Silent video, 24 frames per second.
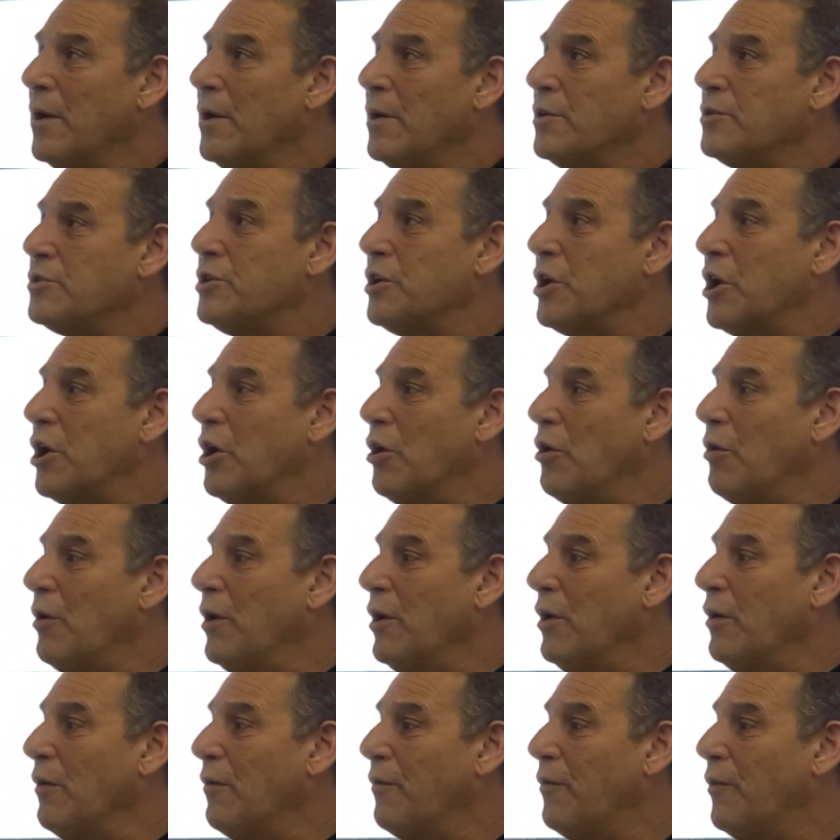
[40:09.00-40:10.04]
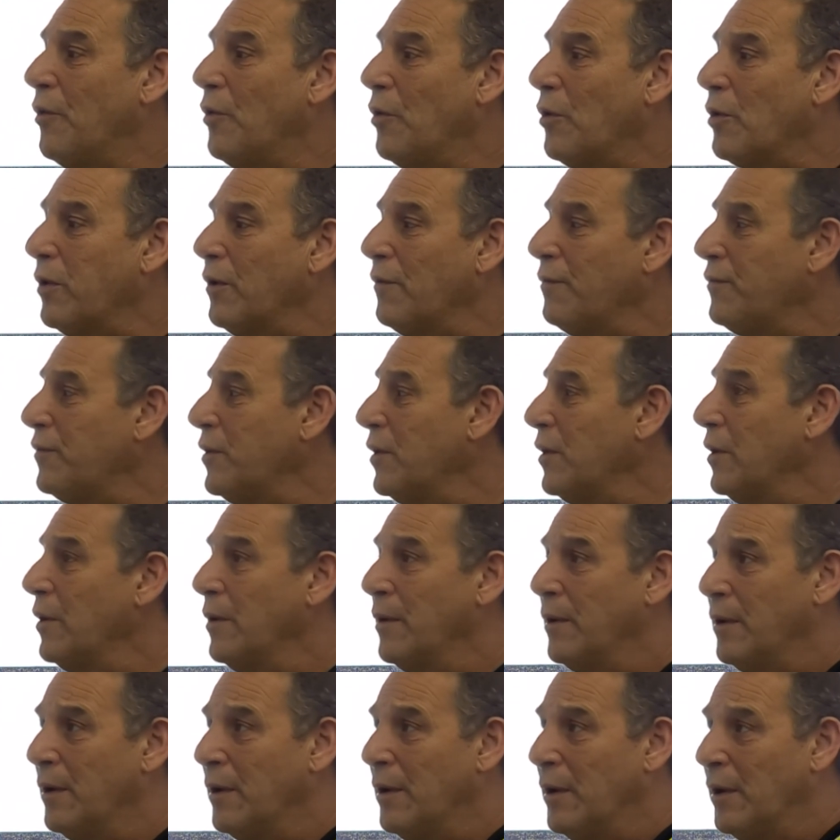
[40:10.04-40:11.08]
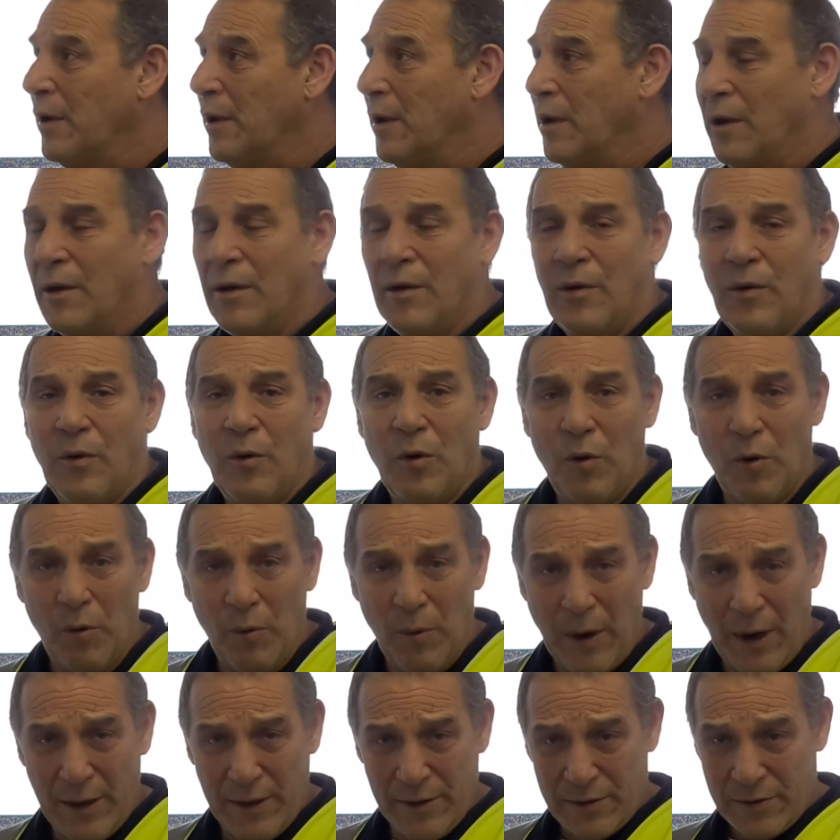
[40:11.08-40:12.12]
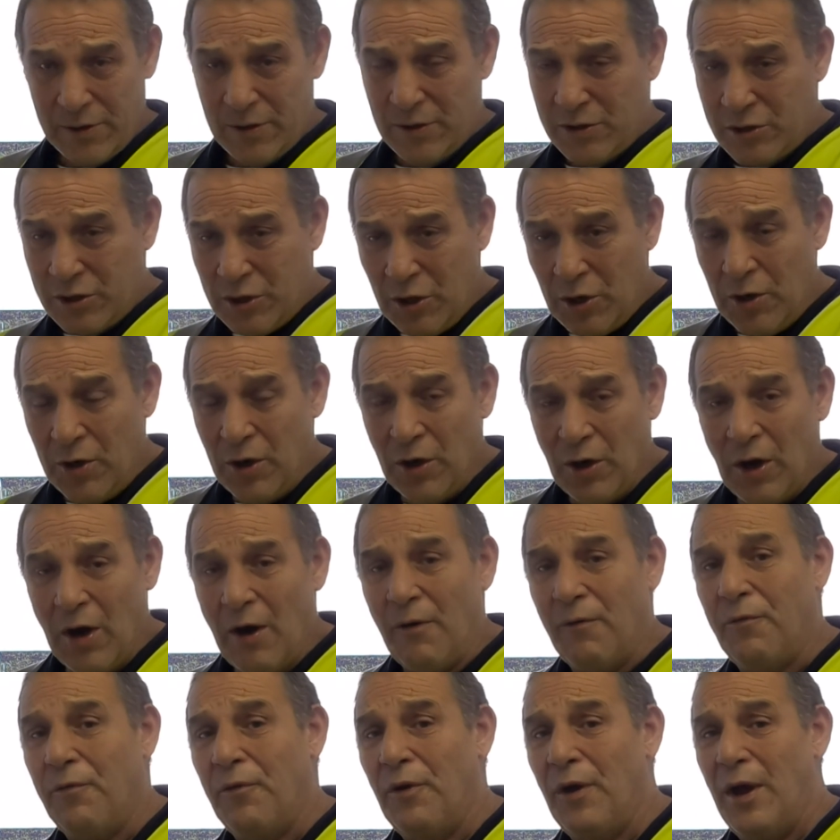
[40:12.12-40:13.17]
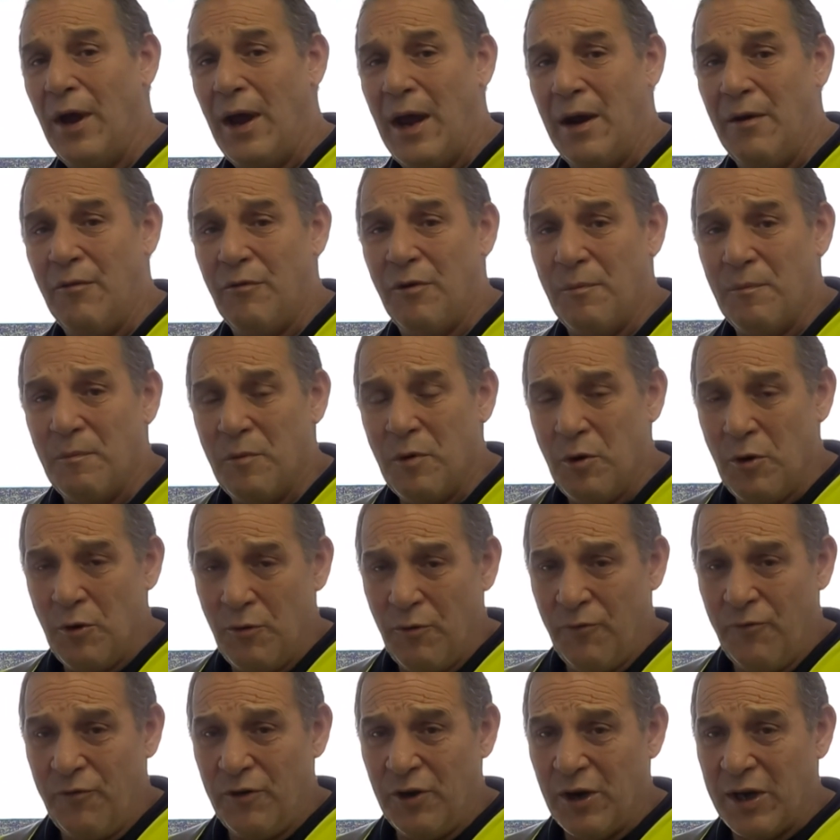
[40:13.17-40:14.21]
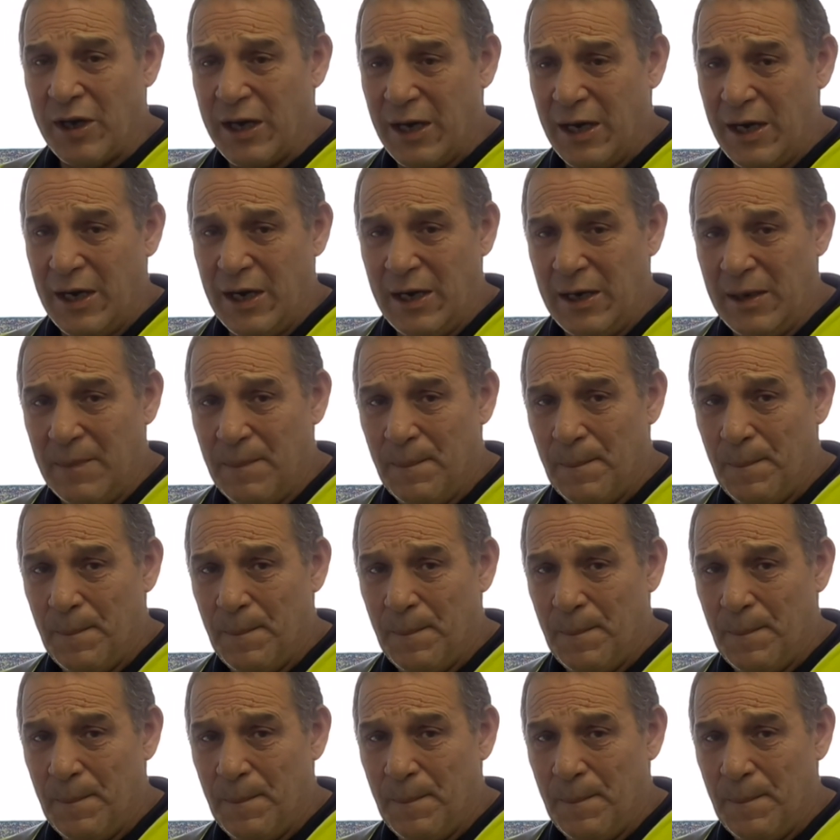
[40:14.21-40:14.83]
Securing your forklift, always turn it off and remove your key.